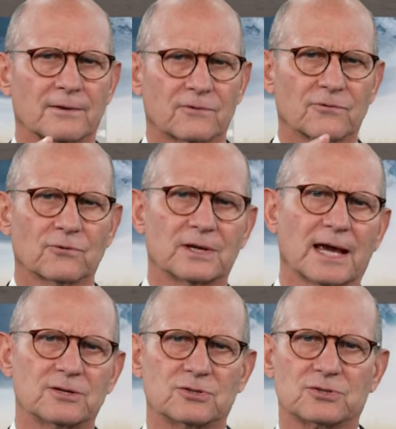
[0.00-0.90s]
Through the
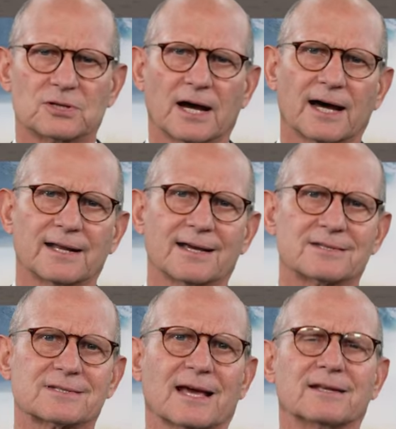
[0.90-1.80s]
ages, God
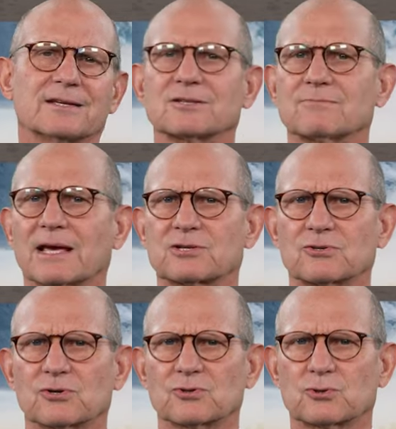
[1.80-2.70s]
has sent his
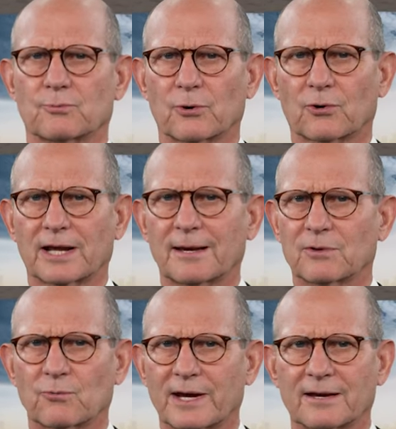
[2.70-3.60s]
messengers to proclaim
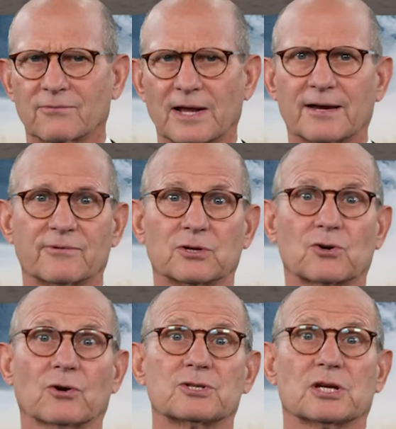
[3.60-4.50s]
the way of life,
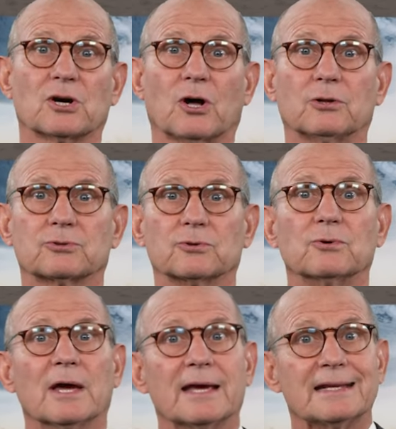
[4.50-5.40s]
encouraging all
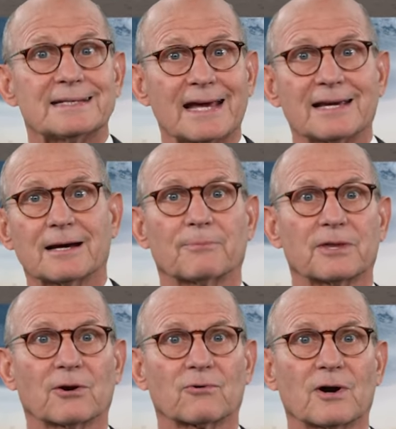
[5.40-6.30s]
to take up
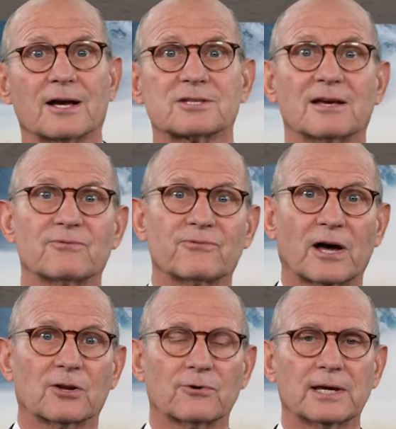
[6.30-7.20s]
their cross and
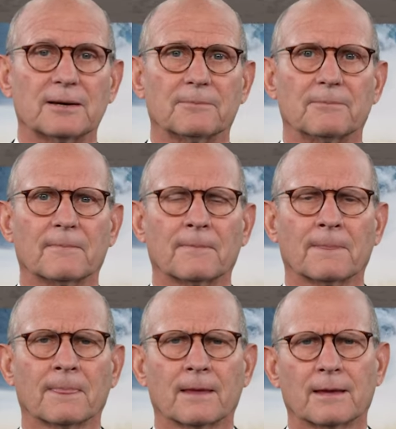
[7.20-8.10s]
follow him.
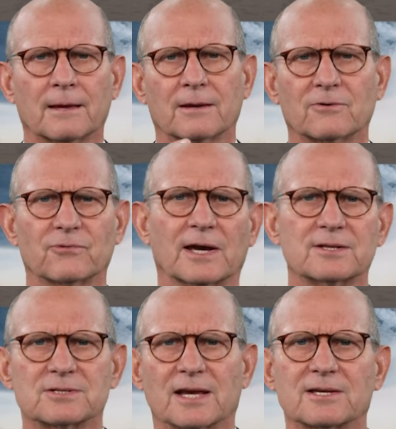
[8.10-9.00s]

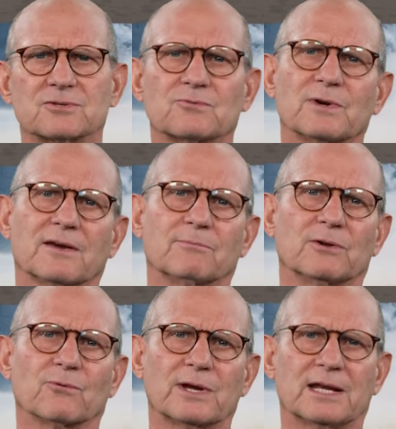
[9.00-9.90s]
Friends, as we have
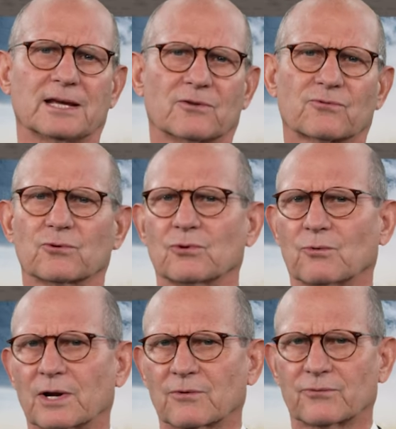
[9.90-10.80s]
been reading through
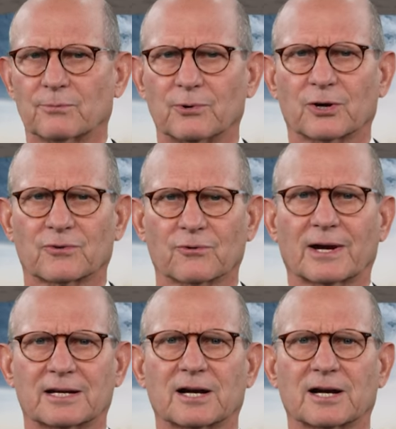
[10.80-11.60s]
the wonderful book, The Great